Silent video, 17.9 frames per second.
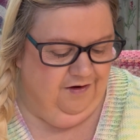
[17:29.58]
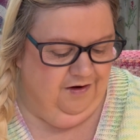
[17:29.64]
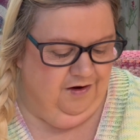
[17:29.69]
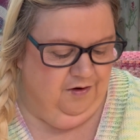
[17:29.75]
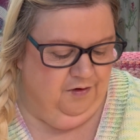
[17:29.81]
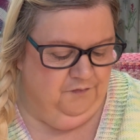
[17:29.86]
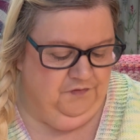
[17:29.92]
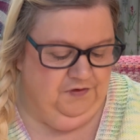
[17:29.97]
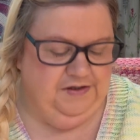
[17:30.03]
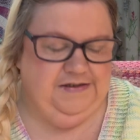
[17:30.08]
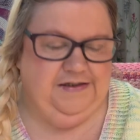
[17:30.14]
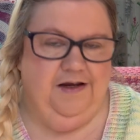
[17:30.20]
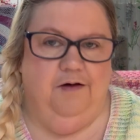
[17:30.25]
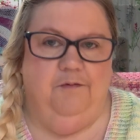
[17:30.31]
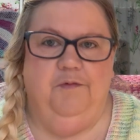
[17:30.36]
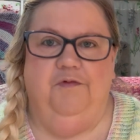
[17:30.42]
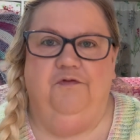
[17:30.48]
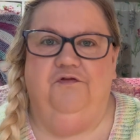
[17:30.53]
Obviously
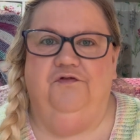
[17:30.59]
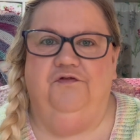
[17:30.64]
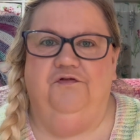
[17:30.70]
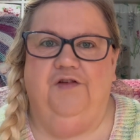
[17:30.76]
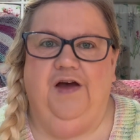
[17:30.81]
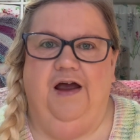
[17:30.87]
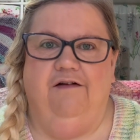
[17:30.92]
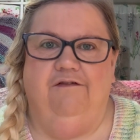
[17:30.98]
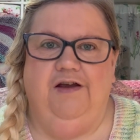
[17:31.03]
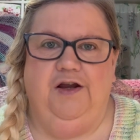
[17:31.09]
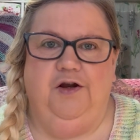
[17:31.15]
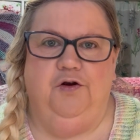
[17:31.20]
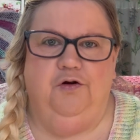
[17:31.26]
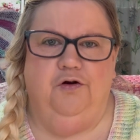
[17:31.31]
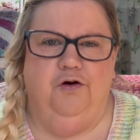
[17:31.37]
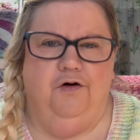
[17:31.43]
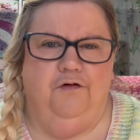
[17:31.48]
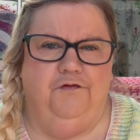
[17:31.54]
I'm a very
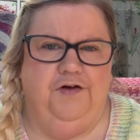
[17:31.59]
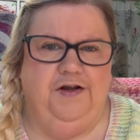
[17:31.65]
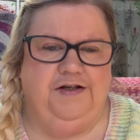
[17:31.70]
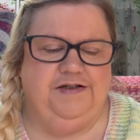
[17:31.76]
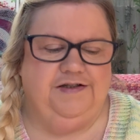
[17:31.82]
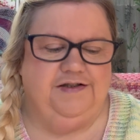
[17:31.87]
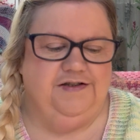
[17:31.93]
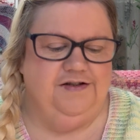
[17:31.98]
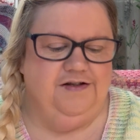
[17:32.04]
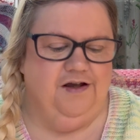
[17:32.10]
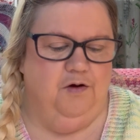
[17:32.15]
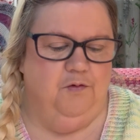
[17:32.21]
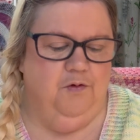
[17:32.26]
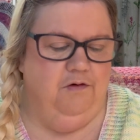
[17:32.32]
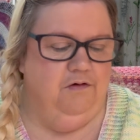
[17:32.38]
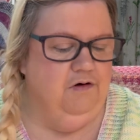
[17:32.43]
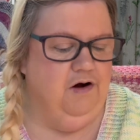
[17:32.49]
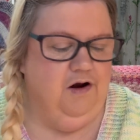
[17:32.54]
novice
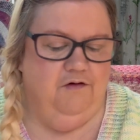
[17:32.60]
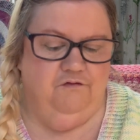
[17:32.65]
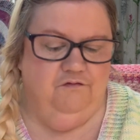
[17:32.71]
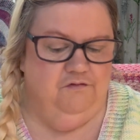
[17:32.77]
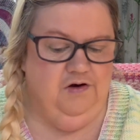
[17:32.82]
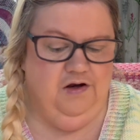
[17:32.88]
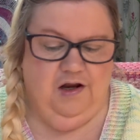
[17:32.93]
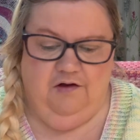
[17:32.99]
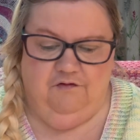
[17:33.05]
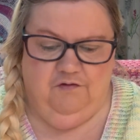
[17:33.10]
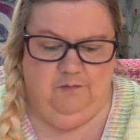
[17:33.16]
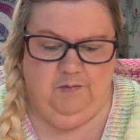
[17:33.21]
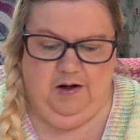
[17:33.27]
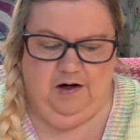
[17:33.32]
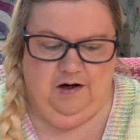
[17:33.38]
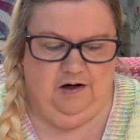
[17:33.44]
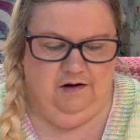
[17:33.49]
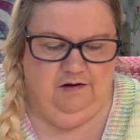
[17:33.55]
sewer and I've never
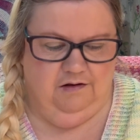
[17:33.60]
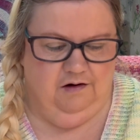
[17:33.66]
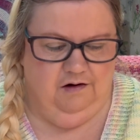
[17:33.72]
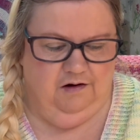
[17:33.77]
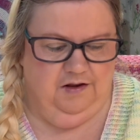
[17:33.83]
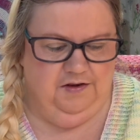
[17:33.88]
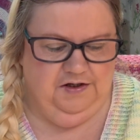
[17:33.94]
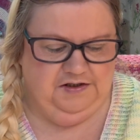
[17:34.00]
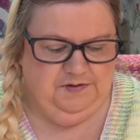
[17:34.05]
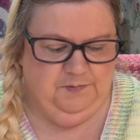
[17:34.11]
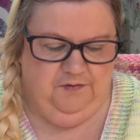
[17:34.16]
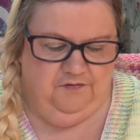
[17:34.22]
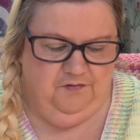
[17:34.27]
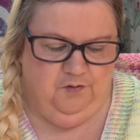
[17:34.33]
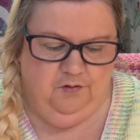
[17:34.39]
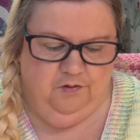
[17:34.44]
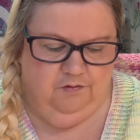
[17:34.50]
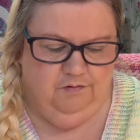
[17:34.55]
made anything like this
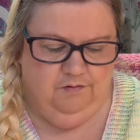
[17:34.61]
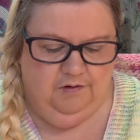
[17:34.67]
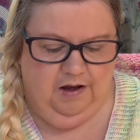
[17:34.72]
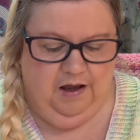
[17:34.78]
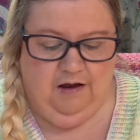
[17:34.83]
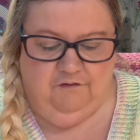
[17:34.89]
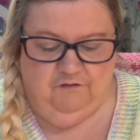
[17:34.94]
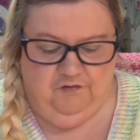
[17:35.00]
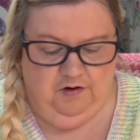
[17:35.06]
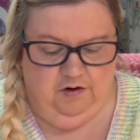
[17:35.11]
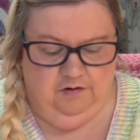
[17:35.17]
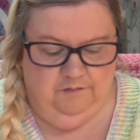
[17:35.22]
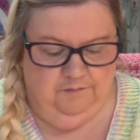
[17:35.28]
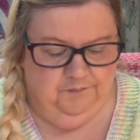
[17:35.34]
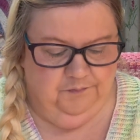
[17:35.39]
before, ever.